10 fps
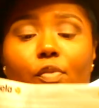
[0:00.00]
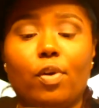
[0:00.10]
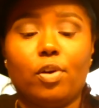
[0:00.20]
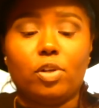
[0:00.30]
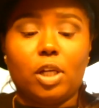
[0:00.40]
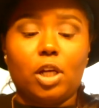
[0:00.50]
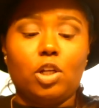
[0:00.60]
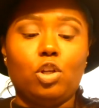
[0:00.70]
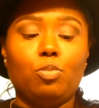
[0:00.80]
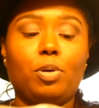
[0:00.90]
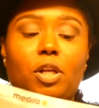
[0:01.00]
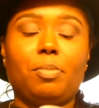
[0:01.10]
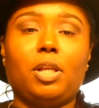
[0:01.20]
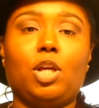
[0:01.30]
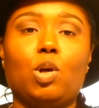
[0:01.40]
when you're done. You put them
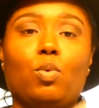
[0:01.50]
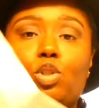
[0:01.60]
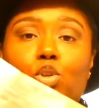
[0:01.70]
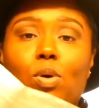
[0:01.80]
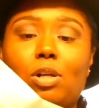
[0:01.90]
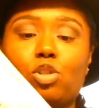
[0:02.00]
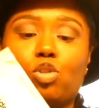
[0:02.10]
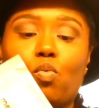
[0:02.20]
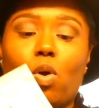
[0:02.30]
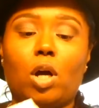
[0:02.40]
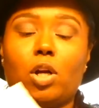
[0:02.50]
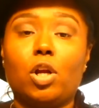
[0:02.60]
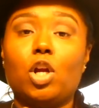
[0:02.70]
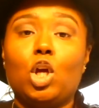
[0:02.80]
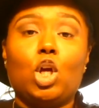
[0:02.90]
in here with 2 ounces of water.
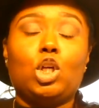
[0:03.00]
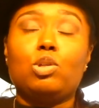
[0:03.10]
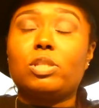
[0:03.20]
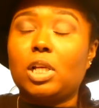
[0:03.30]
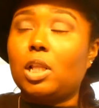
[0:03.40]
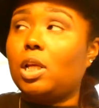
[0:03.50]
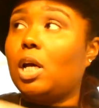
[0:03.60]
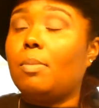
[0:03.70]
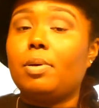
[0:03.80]
You seal it up,